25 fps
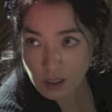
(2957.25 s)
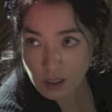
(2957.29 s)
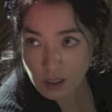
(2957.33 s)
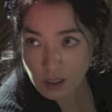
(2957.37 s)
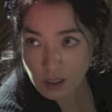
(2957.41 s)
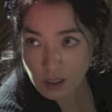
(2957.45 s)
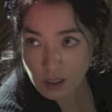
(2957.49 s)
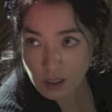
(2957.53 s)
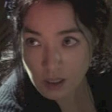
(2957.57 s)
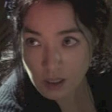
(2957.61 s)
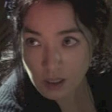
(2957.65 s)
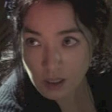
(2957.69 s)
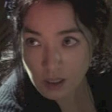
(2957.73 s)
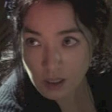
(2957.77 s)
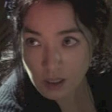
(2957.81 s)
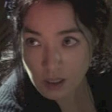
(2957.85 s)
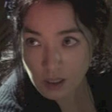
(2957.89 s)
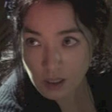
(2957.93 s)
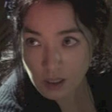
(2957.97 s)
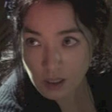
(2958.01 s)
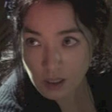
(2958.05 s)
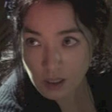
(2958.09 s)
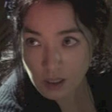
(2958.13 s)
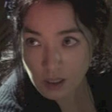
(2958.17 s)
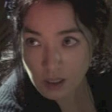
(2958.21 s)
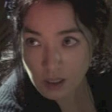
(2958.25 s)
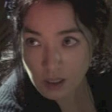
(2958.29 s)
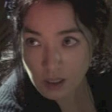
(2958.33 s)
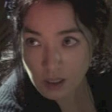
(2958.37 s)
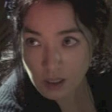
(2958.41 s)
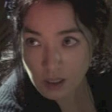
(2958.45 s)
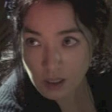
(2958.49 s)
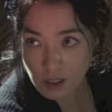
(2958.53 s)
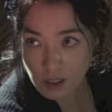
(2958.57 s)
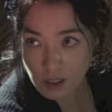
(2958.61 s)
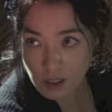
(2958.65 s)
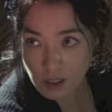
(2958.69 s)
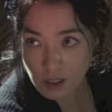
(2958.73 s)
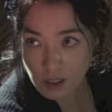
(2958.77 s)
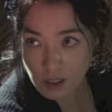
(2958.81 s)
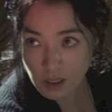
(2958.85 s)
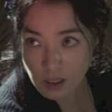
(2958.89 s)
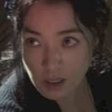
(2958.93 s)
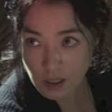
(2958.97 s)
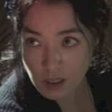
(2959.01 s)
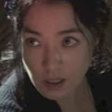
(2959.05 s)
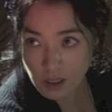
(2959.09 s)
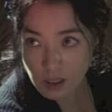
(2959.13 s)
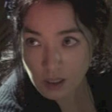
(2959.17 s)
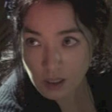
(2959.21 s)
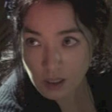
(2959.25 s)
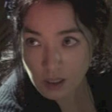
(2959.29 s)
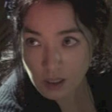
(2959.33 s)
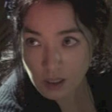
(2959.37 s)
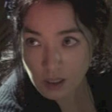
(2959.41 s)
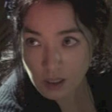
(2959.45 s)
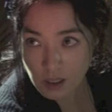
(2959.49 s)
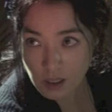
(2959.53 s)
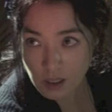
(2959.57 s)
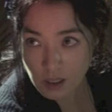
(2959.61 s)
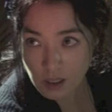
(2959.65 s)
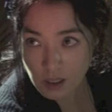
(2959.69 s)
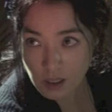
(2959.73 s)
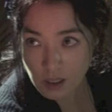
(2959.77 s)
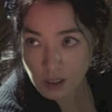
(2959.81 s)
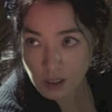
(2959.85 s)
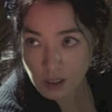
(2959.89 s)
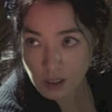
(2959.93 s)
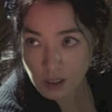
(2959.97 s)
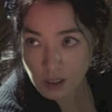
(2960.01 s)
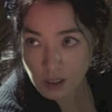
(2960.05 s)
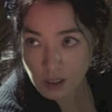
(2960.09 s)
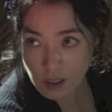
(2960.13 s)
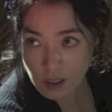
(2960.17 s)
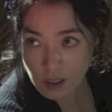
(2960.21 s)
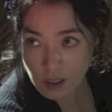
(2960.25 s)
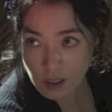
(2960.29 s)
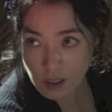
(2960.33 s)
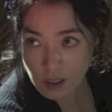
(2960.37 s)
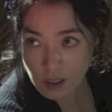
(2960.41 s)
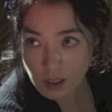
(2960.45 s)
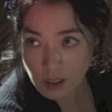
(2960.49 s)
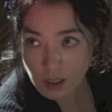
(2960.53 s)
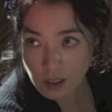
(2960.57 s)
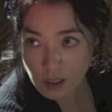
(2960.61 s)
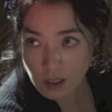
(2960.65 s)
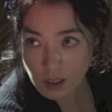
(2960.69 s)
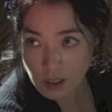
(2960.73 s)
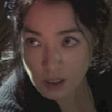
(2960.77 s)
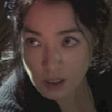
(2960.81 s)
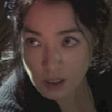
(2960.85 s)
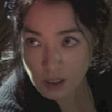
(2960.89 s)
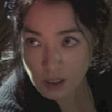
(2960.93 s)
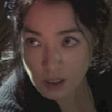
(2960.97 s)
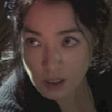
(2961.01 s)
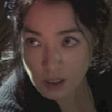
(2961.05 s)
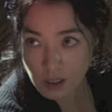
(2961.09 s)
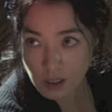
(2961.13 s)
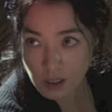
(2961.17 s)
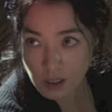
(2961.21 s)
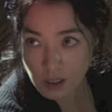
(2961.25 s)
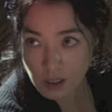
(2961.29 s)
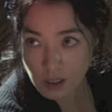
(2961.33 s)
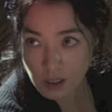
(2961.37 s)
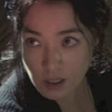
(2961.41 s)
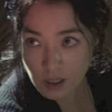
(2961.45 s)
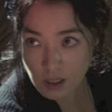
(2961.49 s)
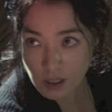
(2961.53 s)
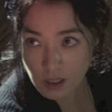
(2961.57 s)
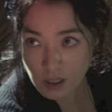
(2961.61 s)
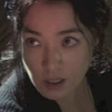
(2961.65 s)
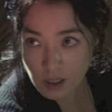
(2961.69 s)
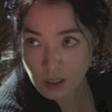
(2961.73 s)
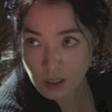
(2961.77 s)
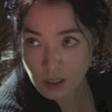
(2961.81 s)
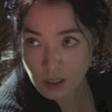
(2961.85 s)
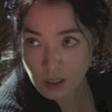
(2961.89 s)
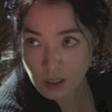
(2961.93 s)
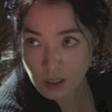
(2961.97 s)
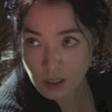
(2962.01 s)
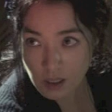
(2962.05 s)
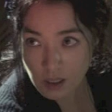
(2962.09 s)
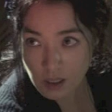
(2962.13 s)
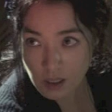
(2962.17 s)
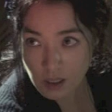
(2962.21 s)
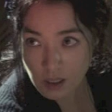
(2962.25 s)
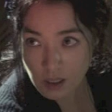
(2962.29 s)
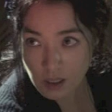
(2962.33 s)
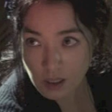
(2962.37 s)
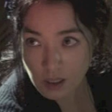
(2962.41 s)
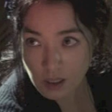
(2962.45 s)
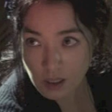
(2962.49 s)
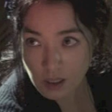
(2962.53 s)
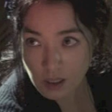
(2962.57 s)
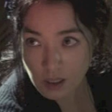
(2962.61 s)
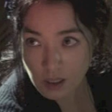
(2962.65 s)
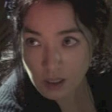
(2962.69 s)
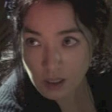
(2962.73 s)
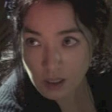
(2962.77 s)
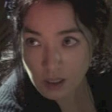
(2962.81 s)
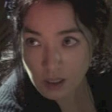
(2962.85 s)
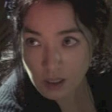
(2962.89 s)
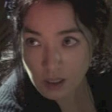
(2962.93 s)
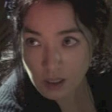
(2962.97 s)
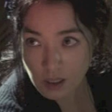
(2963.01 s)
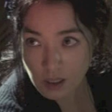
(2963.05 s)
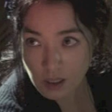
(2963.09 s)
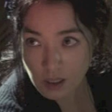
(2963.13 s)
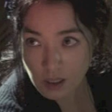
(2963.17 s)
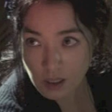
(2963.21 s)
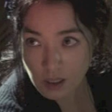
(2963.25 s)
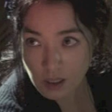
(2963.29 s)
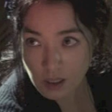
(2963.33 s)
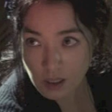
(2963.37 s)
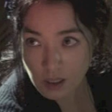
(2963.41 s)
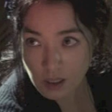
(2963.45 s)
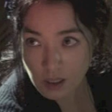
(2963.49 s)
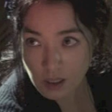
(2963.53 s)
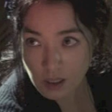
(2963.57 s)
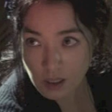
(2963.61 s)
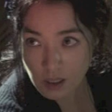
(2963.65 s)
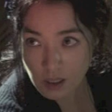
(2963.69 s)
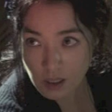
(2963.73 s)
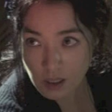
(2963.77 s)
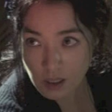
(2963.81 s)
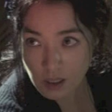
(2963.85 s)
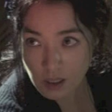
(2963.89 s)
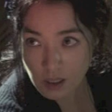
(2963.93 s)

This is a still picture; no speech is visible.